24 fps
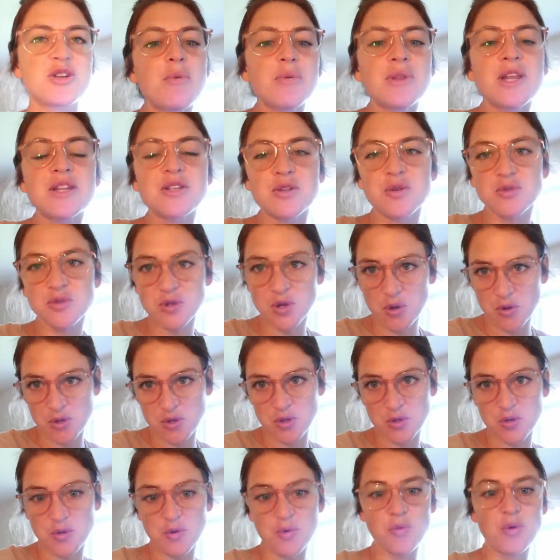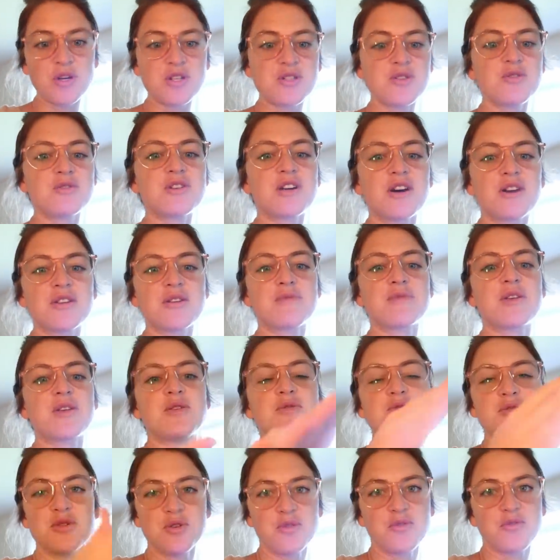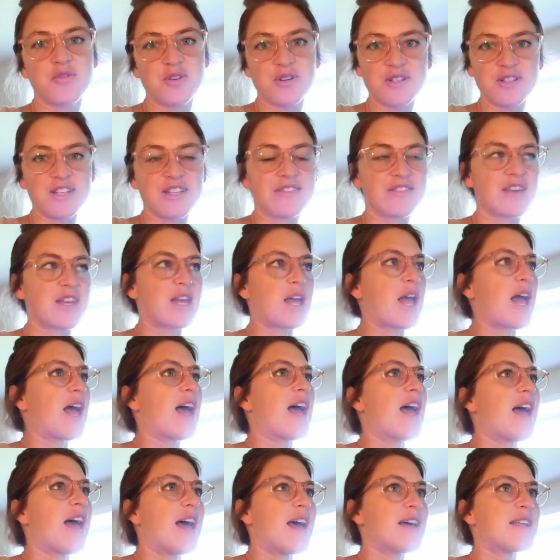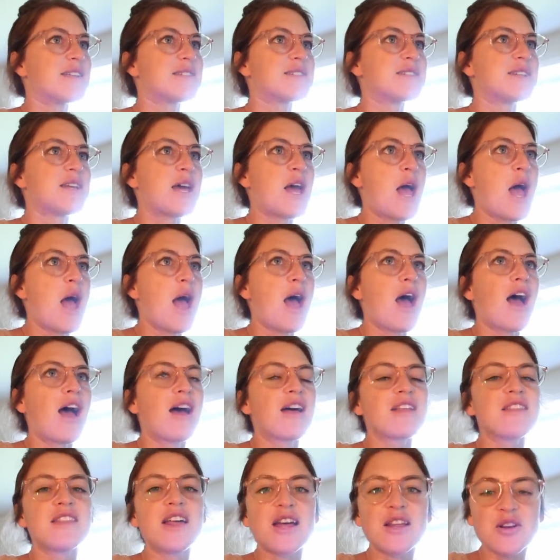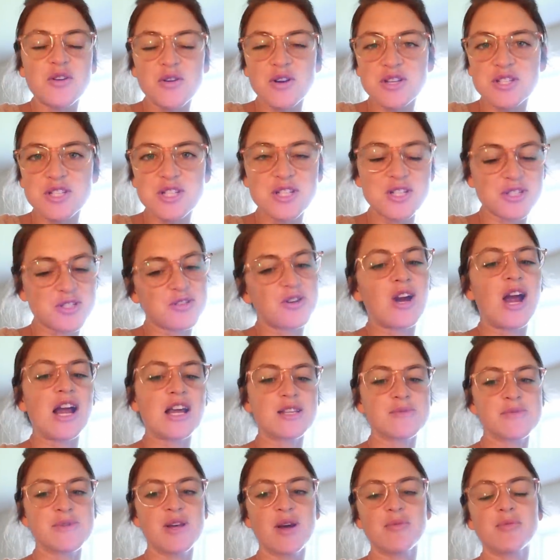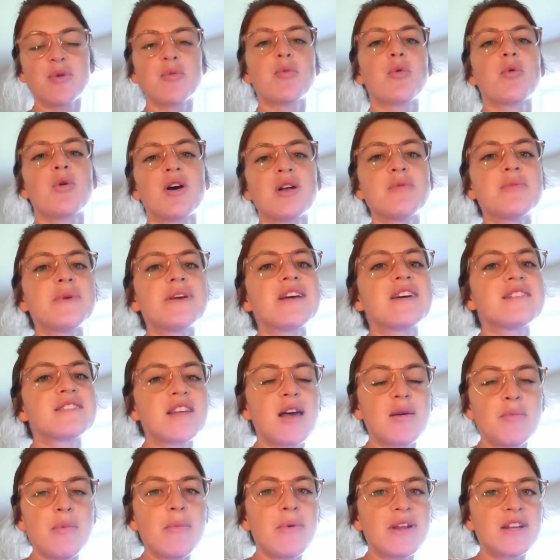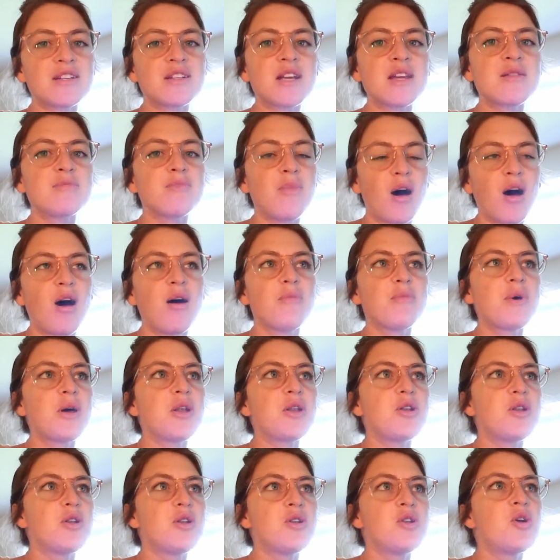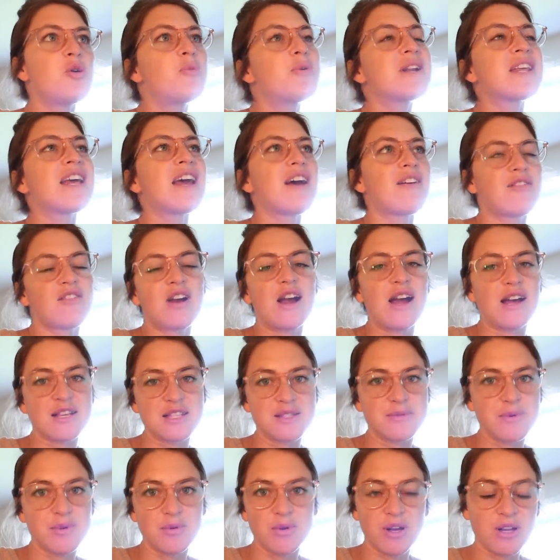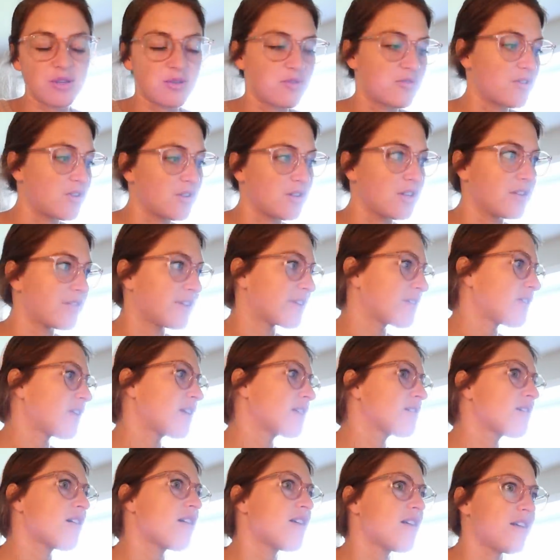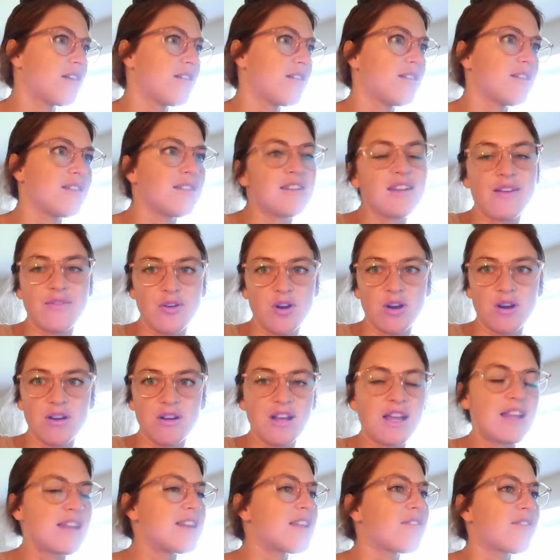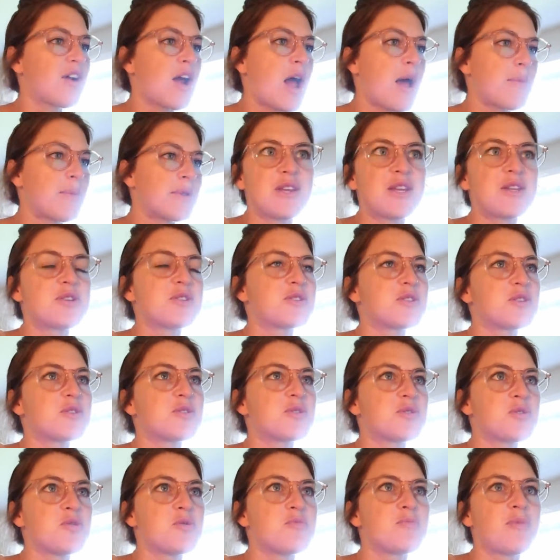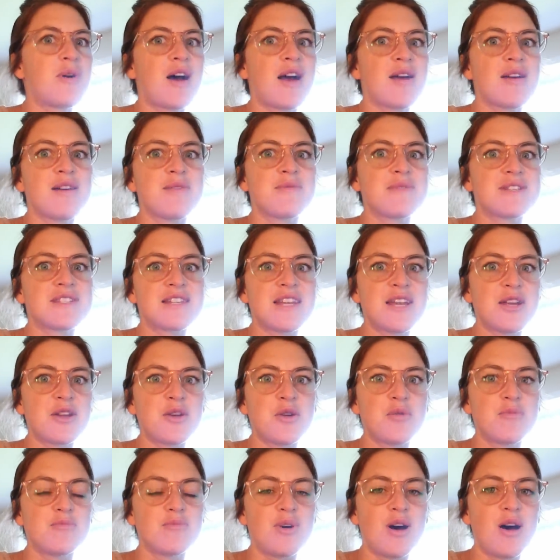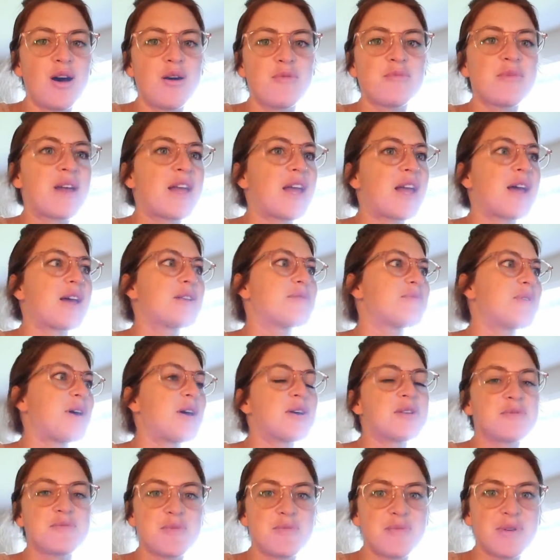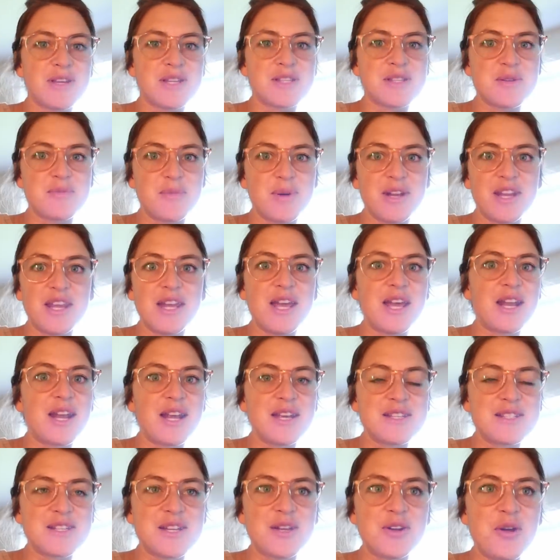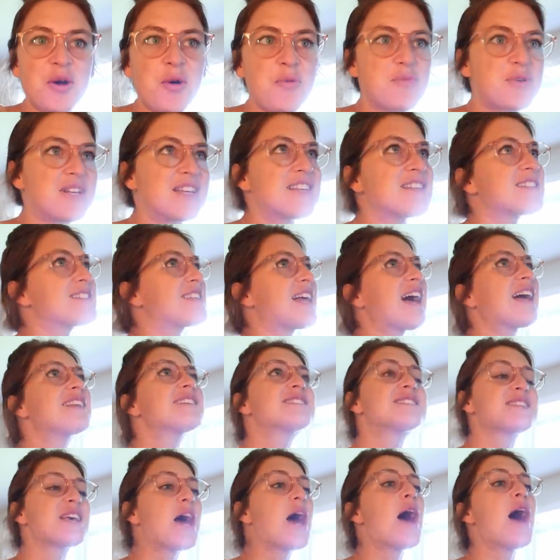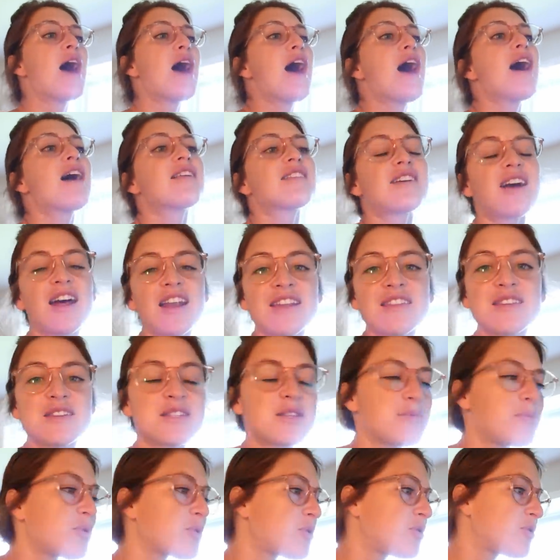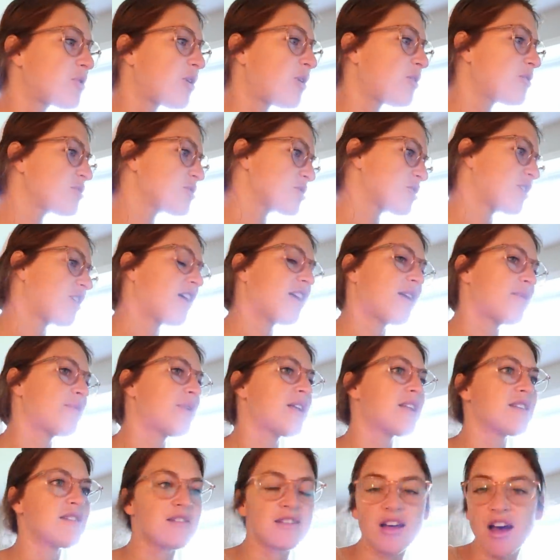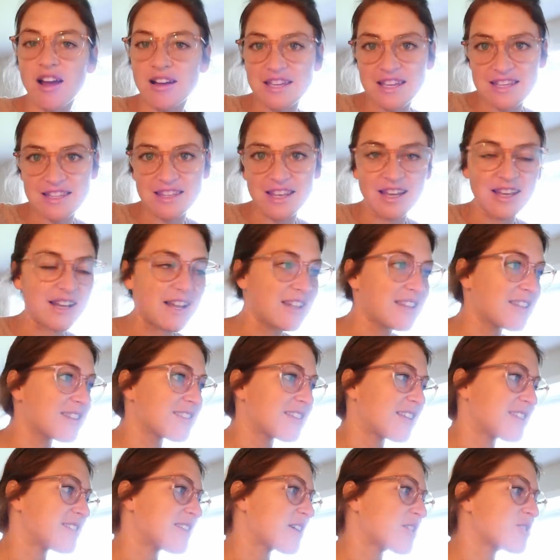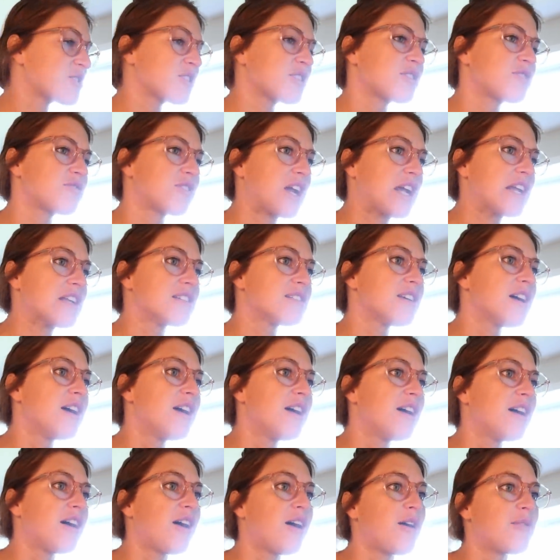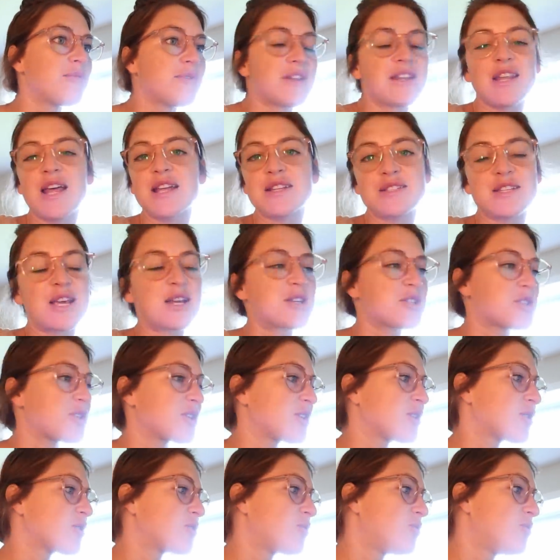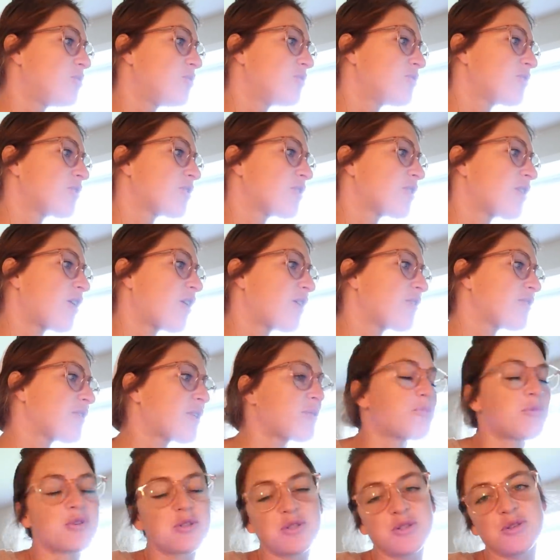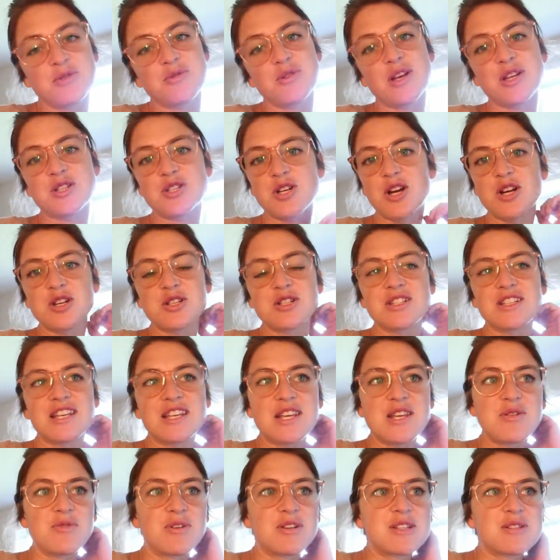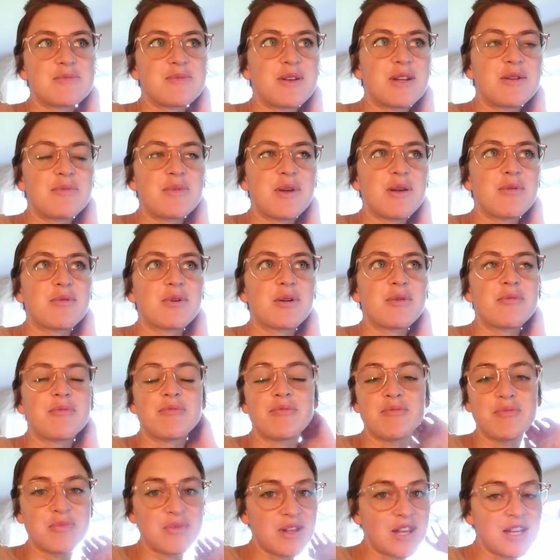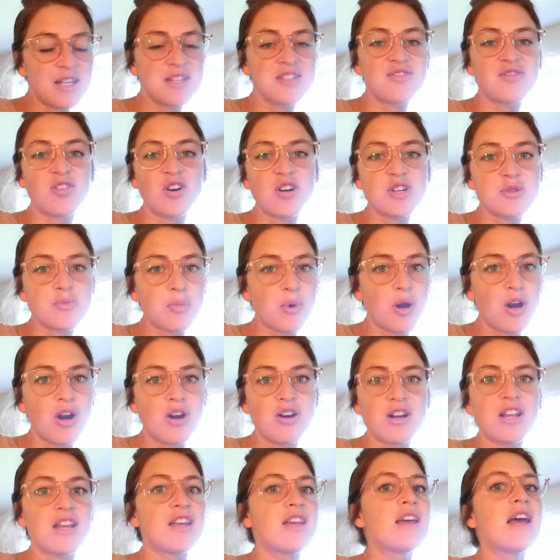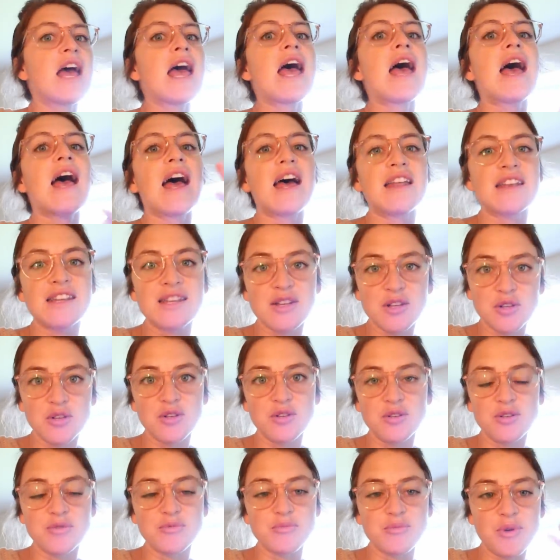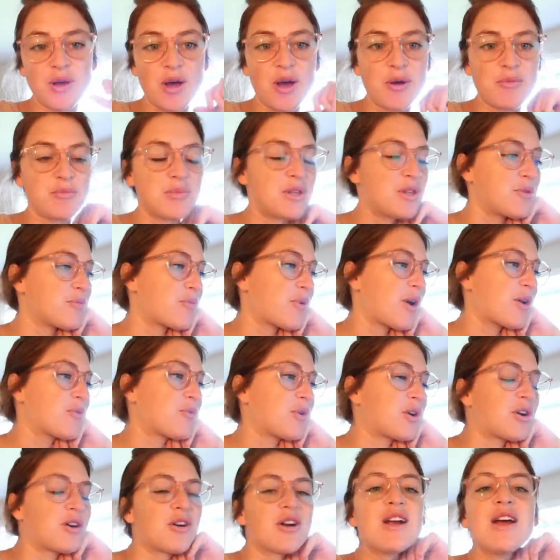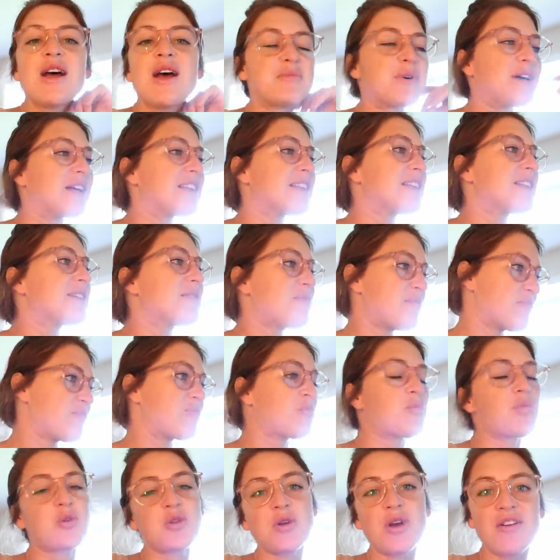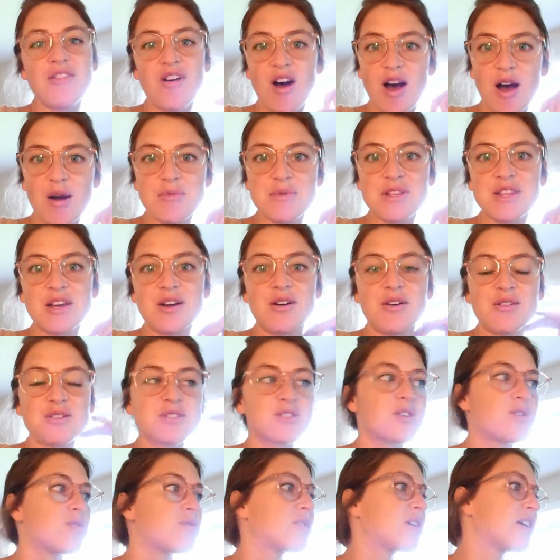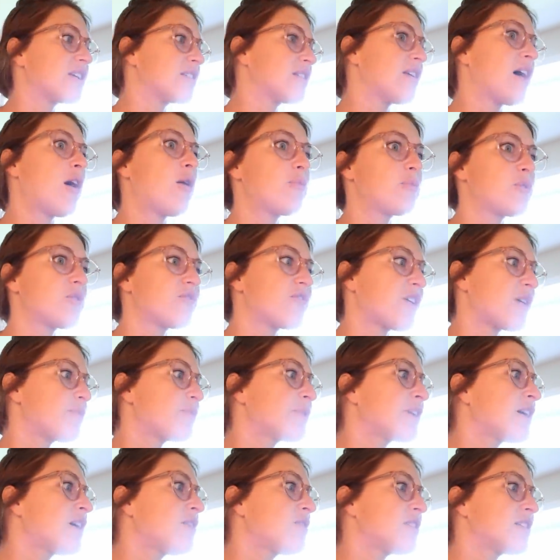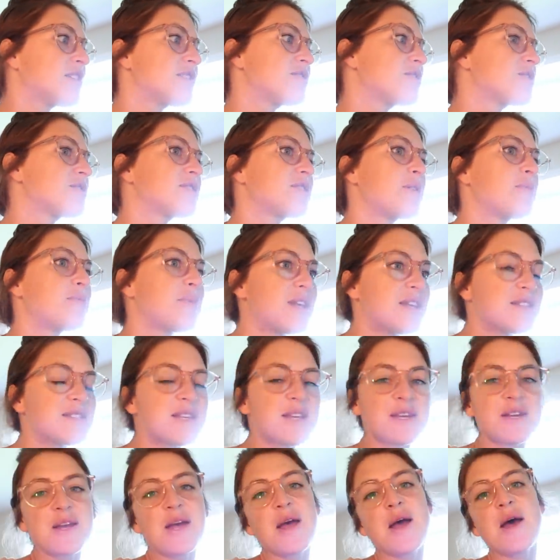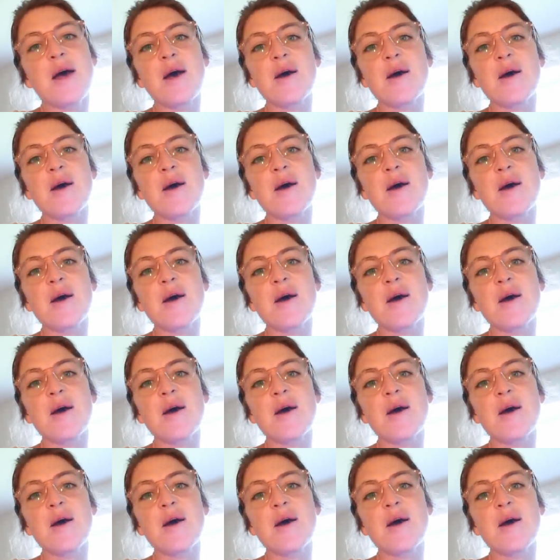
People that don't know you, what do you tell them that you do for a living? And that question just cracks me up, number one, because I'm a Mennonite mom. Nobody ever asks me what I do for a living, like never. It never happened. They just assume I am a stay-at-home mom and my husband makes the money and I stay at home because that's kind of the typical culture, and I'm not knocking that. I think that's actually great. And that's actually the goal for our family too. Like Josh is like, he wants me to be able to kids first priority, and he'll be the breadwinner. But when you have a hobby that also can help your family out, it's just amazing.